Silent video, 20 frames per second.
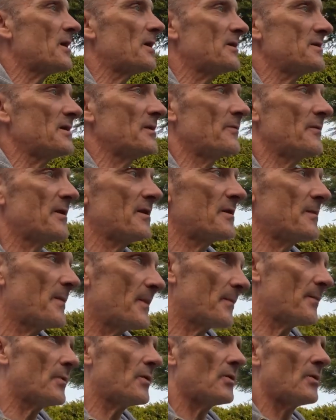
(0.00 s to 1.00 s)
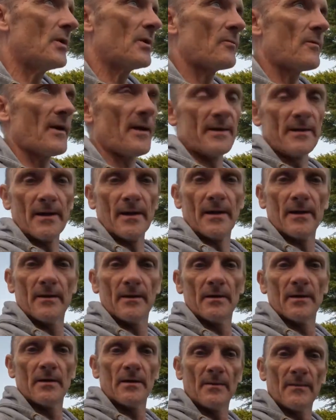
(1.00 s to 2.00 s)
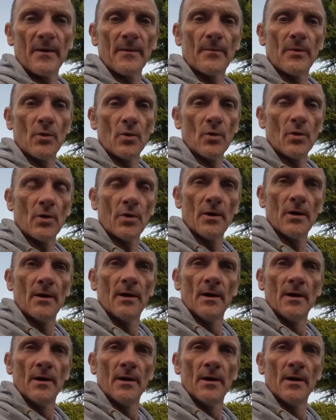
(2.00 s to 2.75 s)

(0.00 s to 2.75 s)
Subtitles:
ideally we need a big pour of rain now, a big pour